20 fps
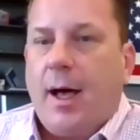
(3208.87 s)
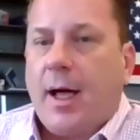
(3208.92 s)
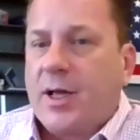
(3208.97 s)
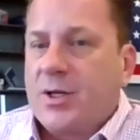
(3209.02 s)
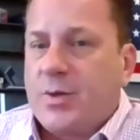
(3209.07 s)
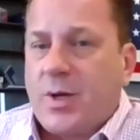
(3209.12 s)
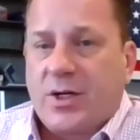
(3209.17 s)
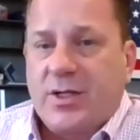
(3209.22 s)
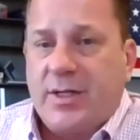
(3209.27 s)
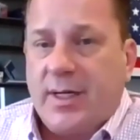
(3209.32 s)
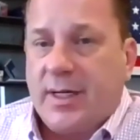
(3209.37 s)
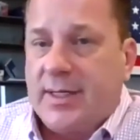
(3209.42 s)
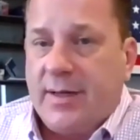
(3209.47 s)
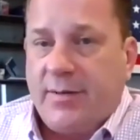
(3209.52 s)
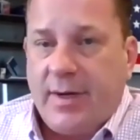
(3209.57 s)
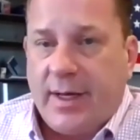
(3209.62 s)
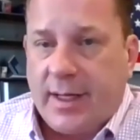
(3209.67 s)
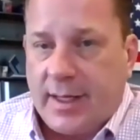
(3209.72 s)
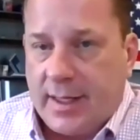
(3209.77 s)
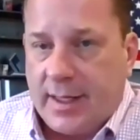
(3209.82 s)
Construction
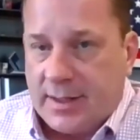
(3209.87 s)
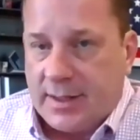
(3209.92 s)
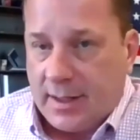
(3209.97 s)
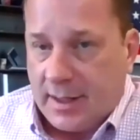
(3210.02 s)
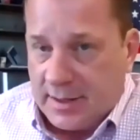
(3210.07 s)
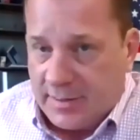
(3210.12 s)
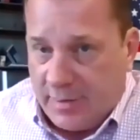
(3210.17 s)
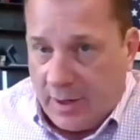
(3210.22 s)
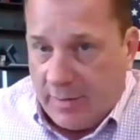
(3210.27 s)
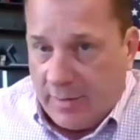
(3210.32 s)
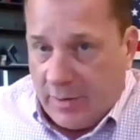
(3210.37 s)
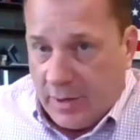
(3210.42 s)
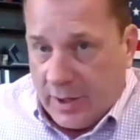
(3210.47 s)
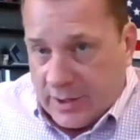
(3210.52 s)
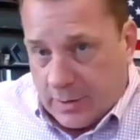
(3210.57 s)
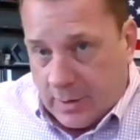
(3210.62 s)
activity is very, very